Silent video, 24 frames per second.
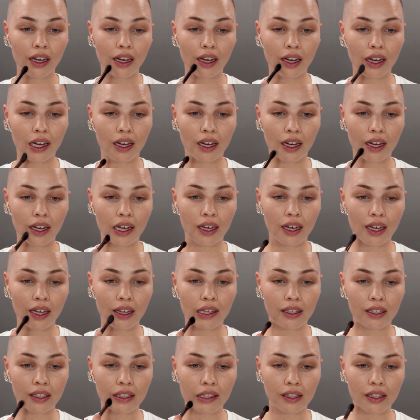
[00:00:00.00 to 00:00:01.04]

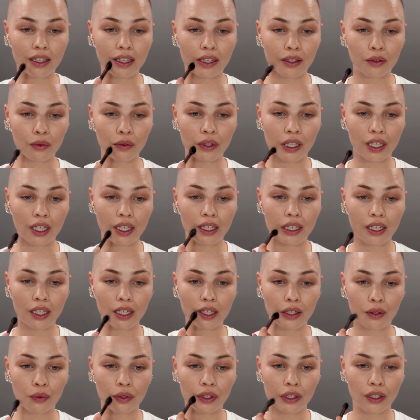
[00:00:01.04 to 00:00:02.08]
and that way
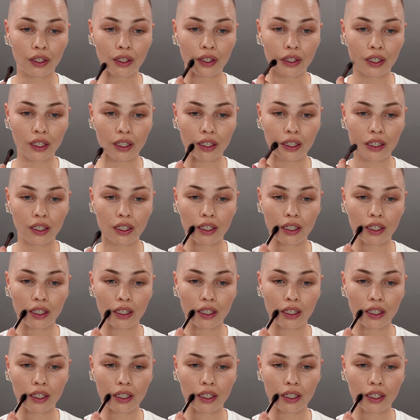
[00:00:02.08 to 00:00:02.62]
it will look